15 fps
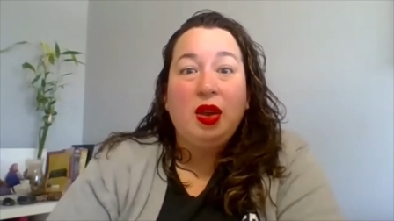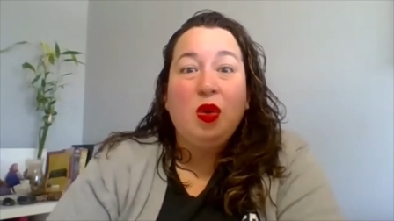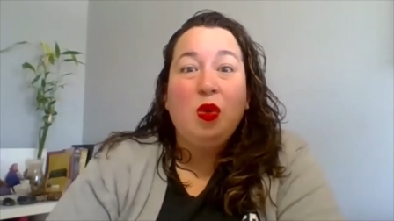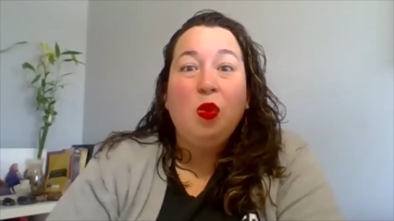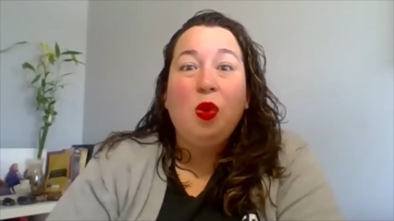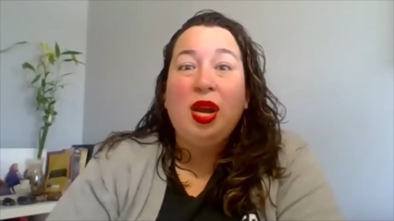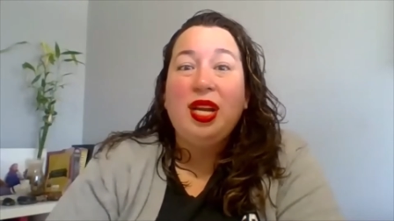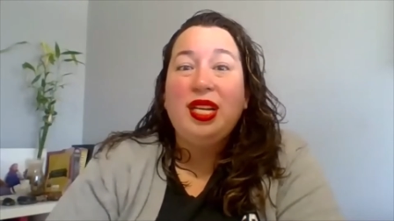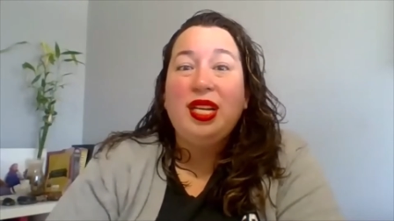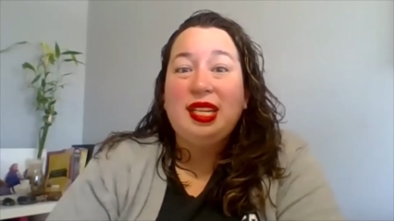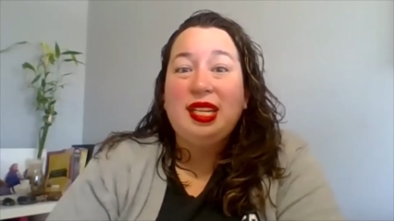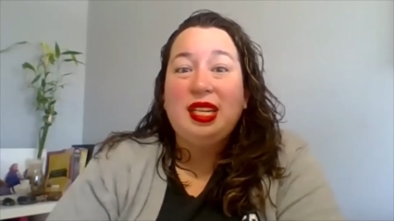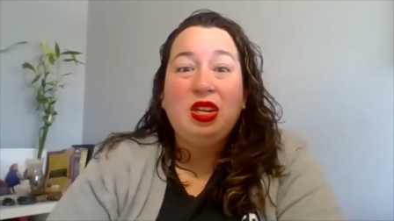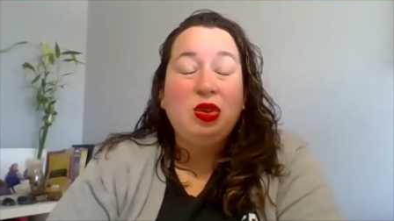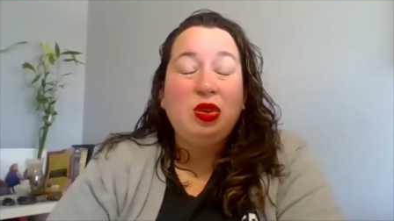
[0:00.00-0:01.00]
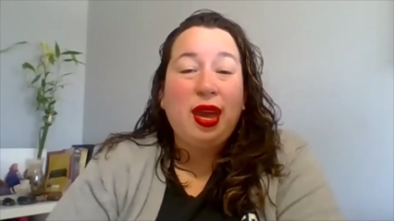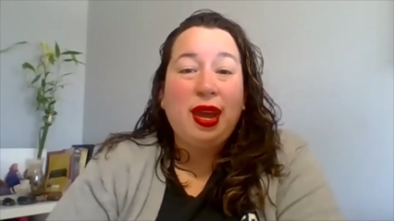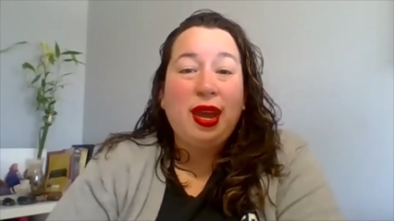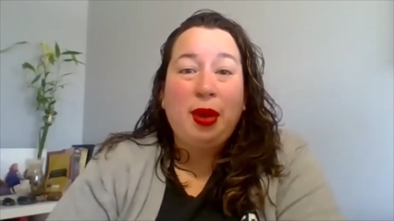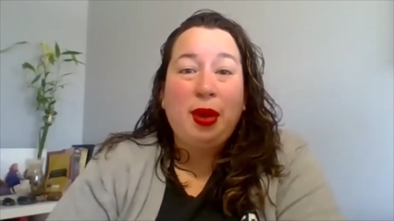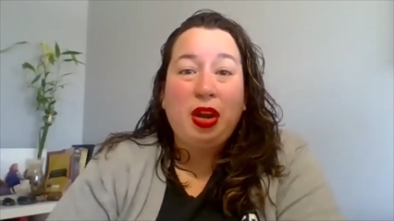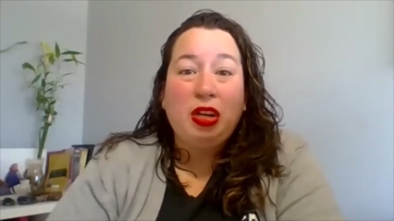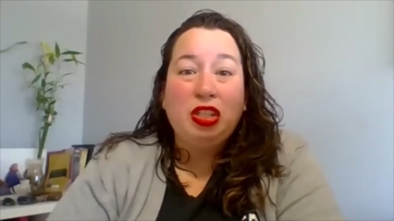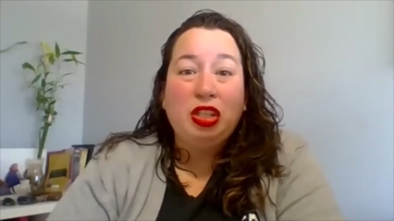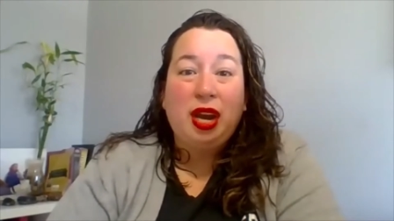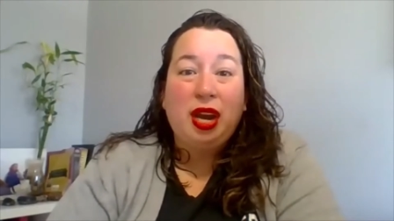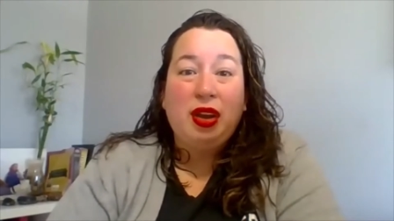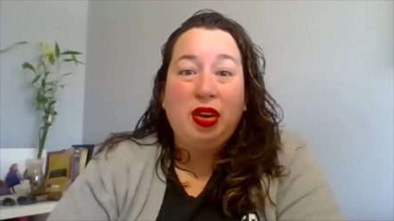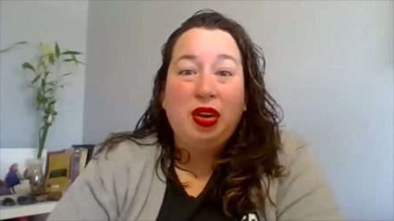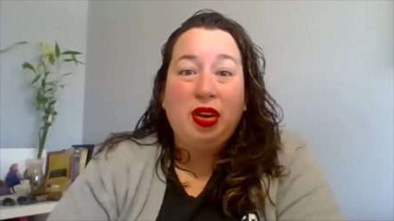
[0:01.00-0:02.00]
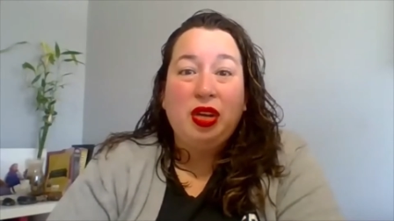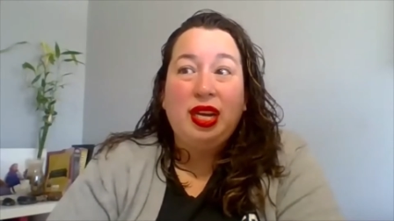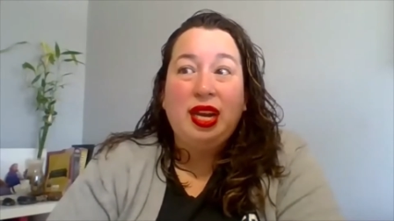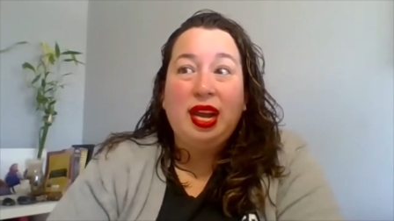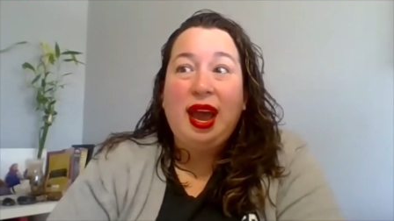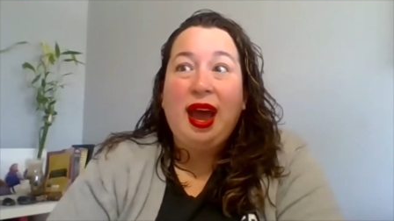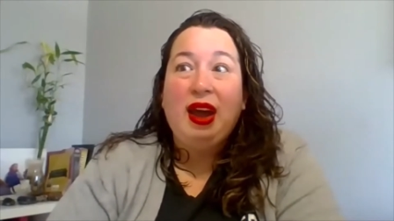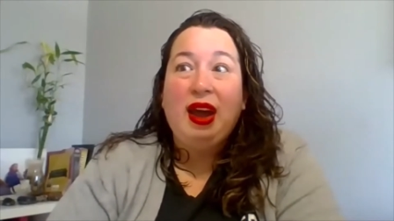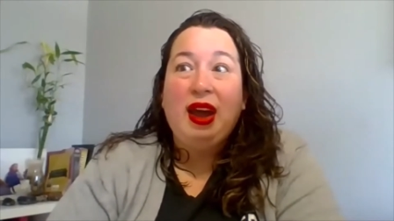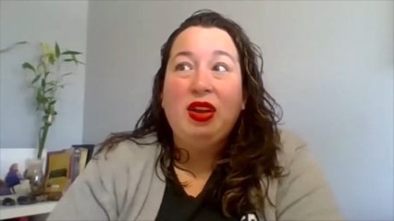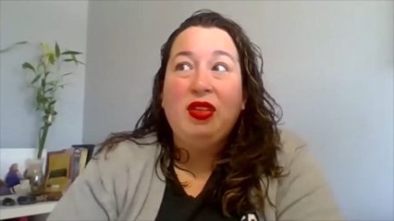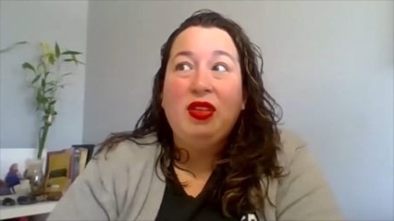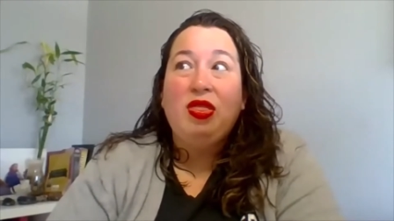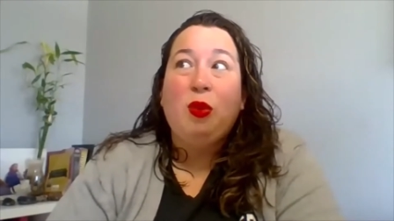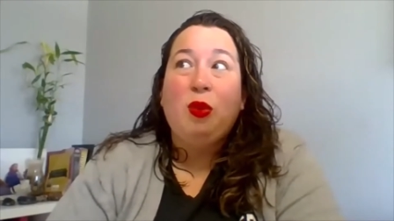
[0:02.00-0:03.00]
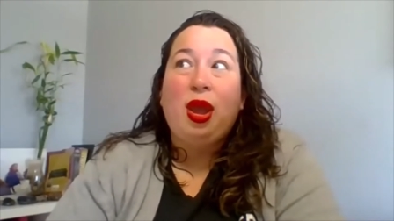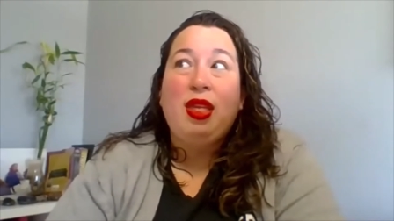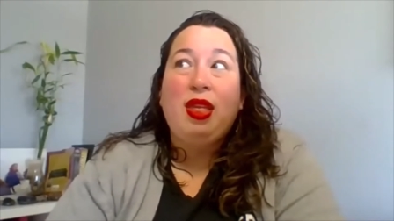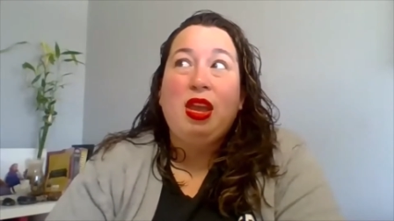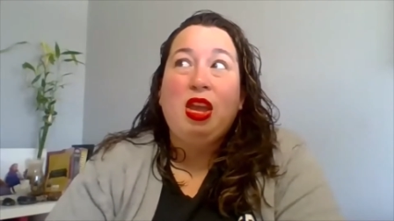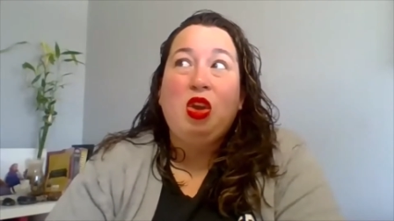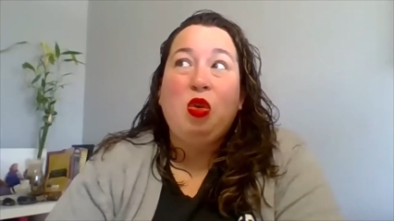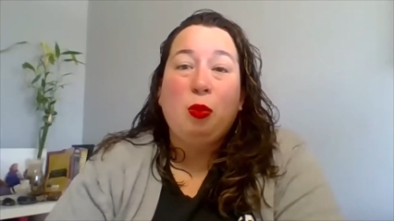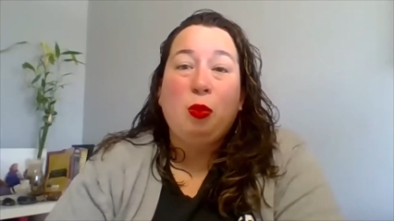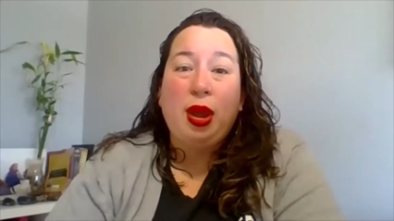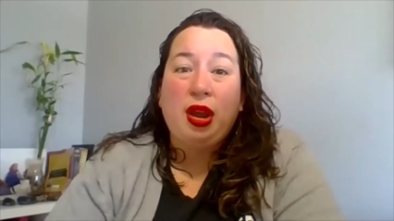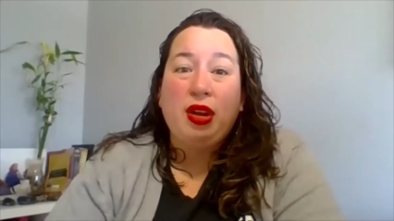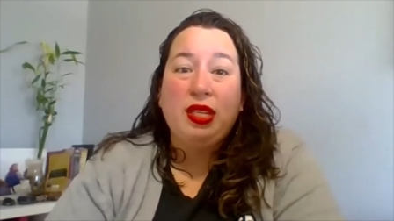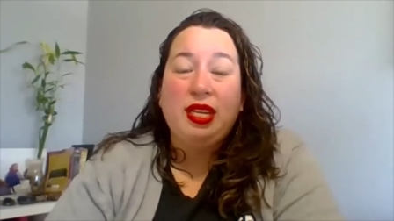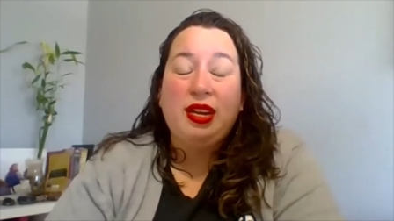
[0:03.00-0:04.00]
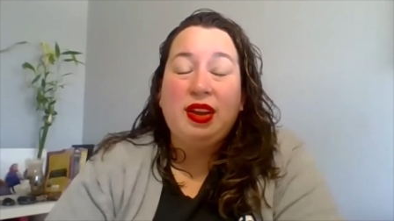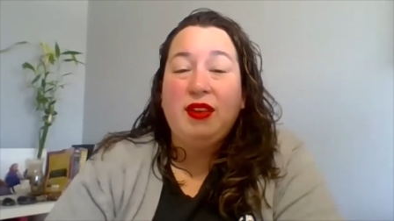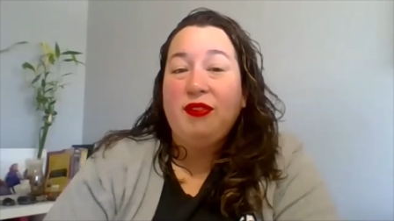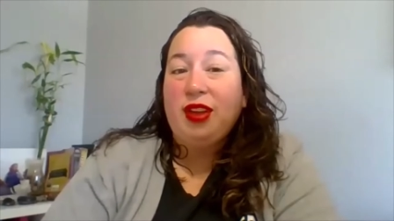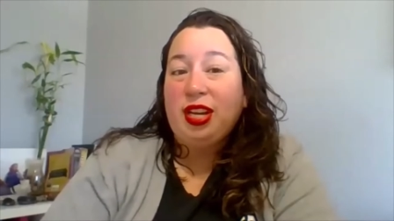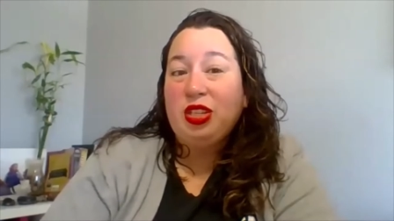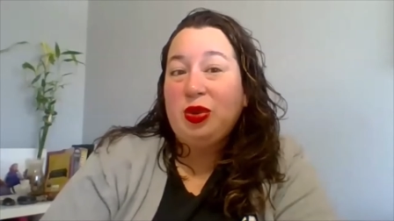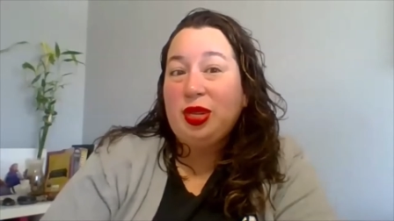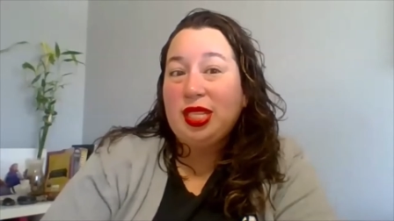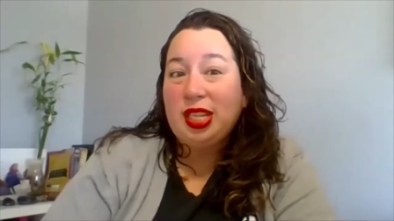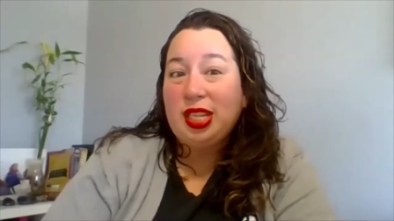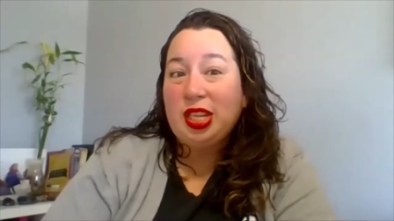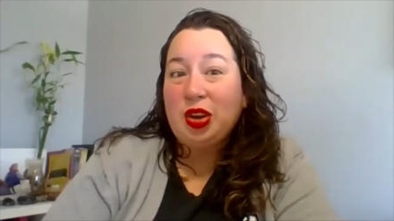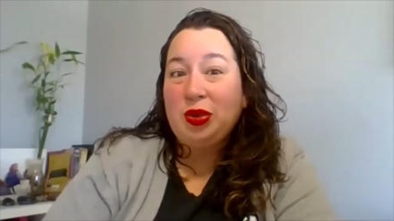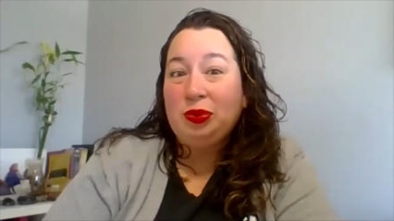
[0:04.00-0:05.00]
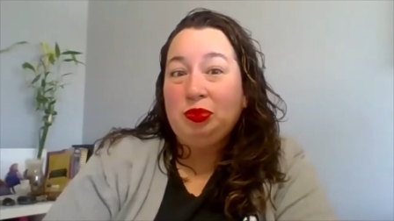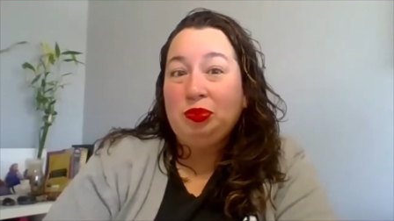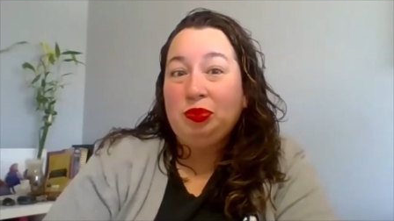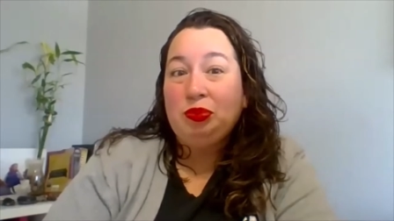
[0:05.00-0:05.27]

What didn't you like about your childhood? How did the way that you were parented affect you as an adult?